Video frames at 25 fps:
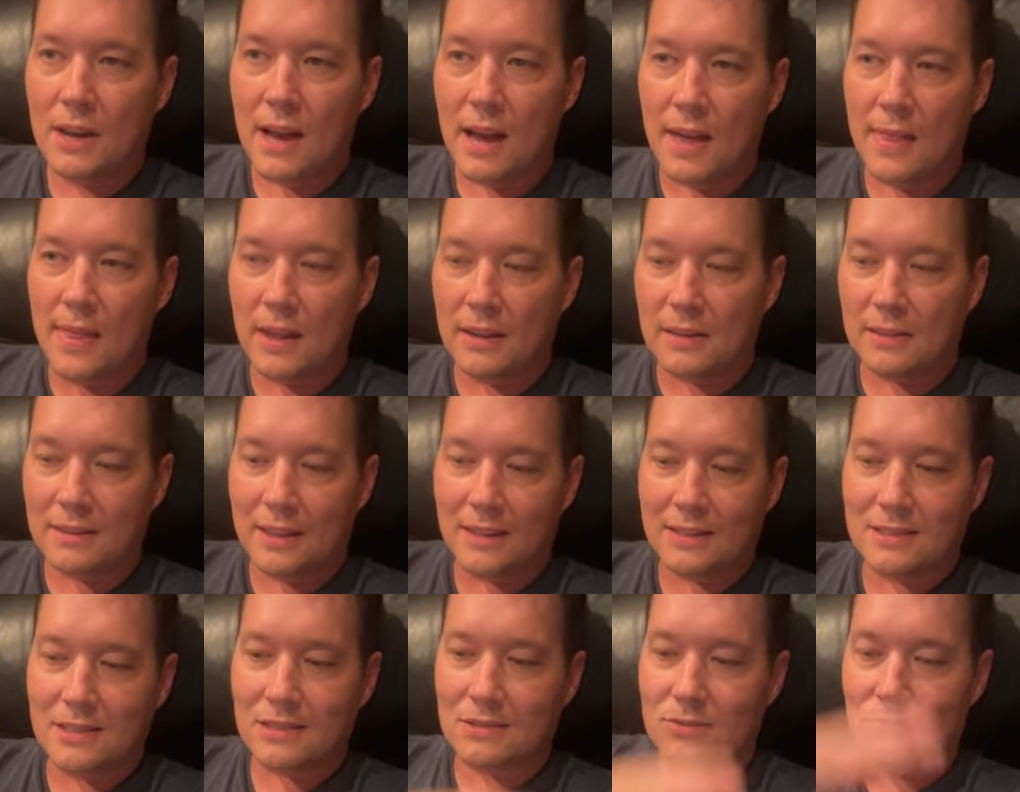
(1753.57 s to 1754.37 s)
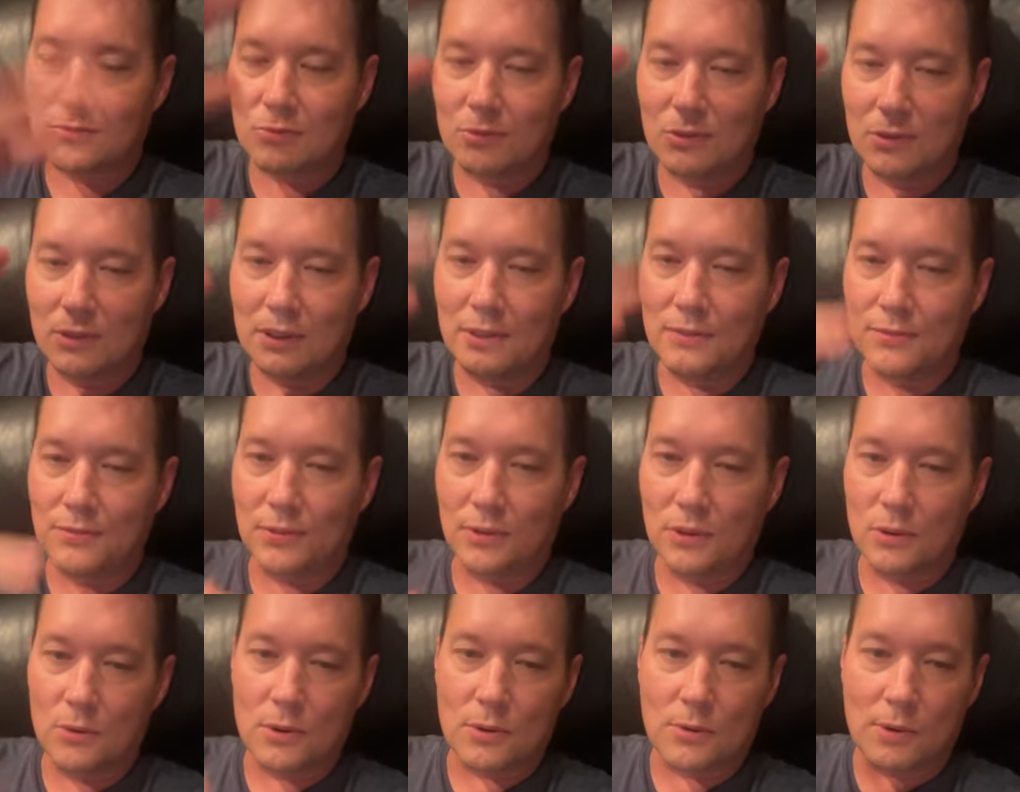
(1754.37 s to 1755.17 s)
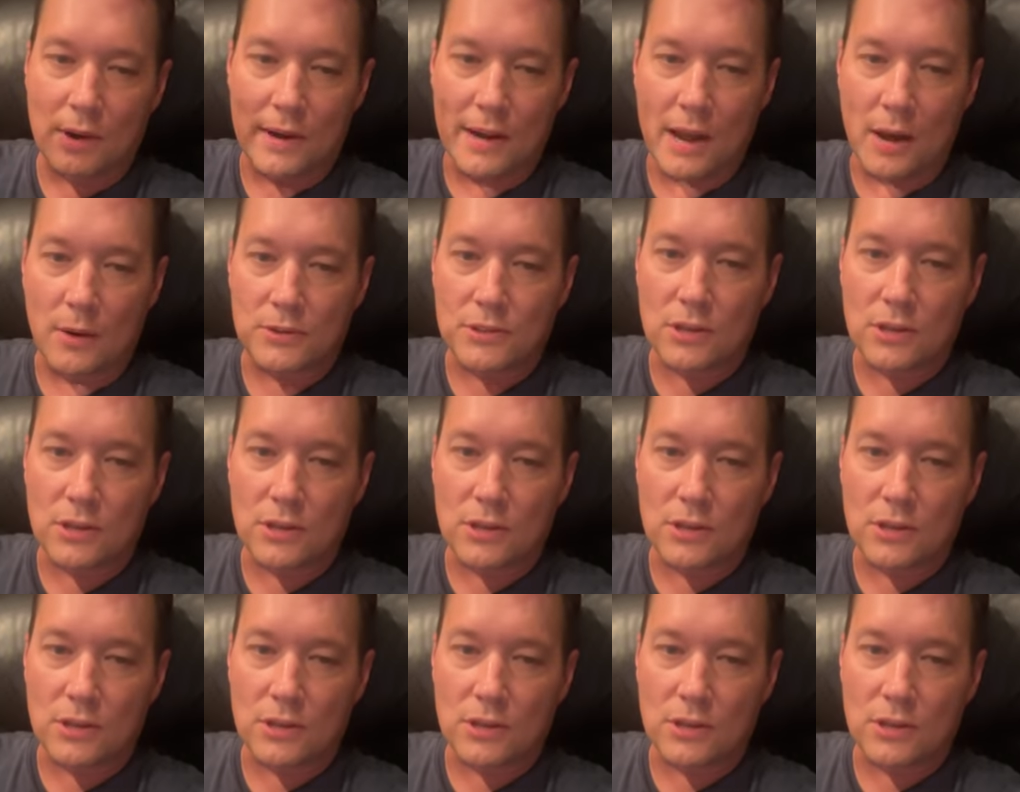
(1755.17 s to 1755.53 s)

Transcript: and that that's just really fluid right now.